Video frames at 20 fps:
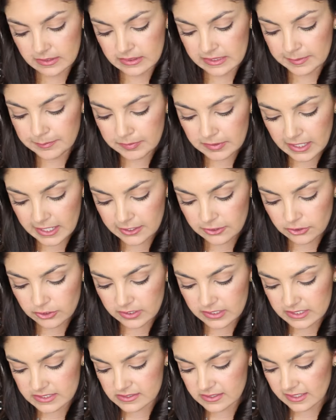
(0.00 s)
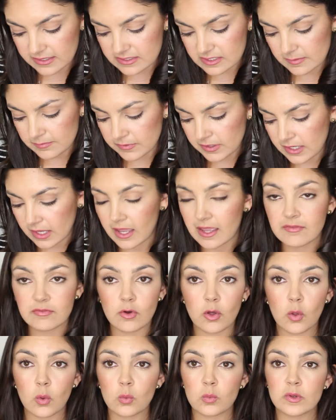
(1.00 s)
Lip liner is not something
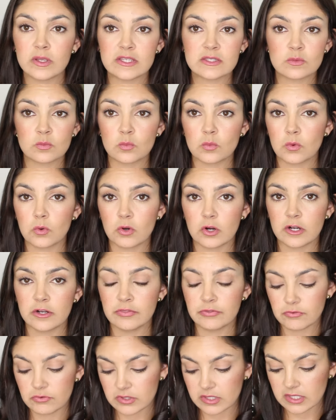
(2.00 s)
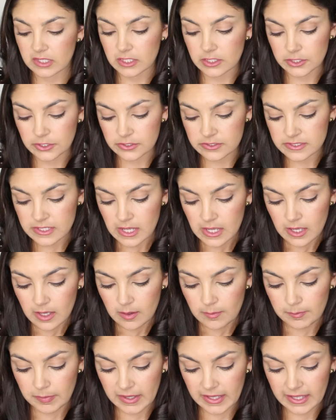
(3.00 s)
I've always worn through the years.
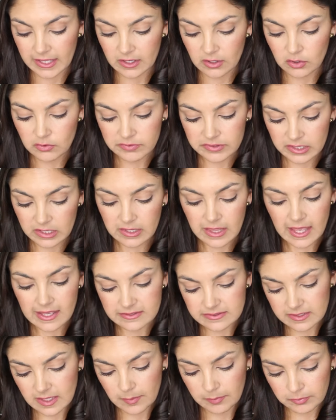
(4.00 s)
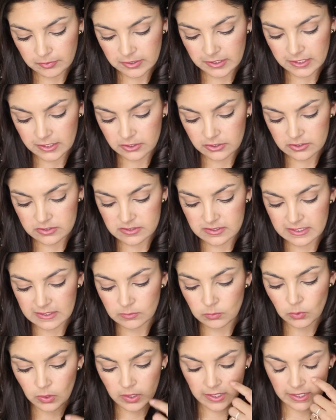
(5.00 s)
But over the last couple years,
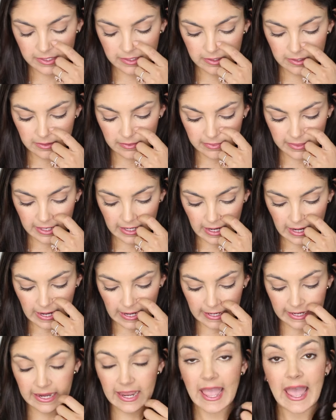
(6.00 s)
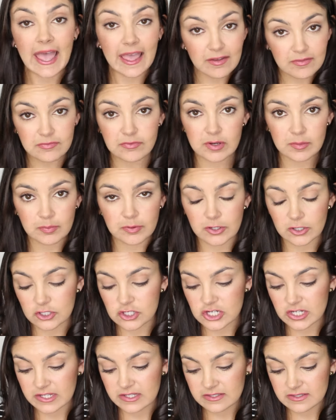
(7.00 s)
the one that I have
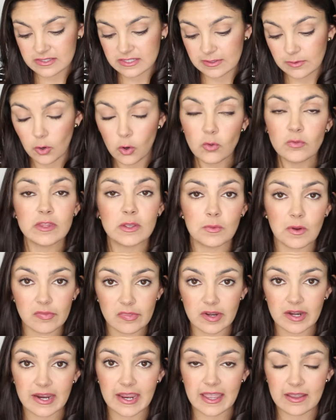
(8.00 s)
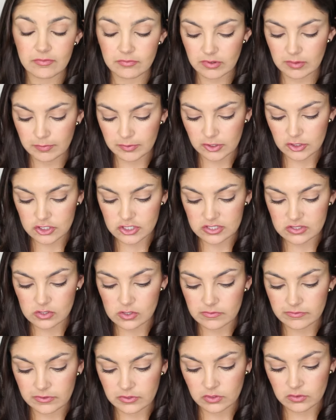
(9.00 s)
repurchased, the only one that I have repurchased
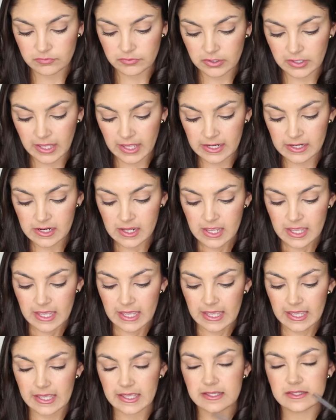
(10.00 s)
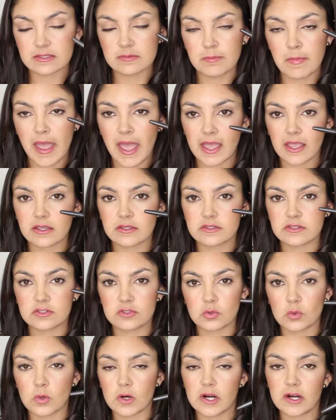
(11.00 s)
over and over again, is MAC
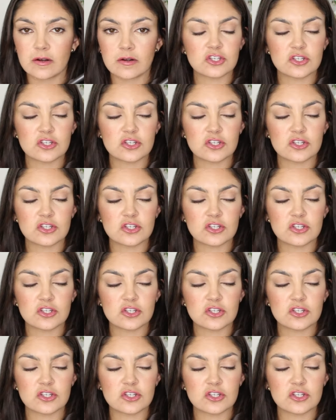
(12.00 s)
Soar.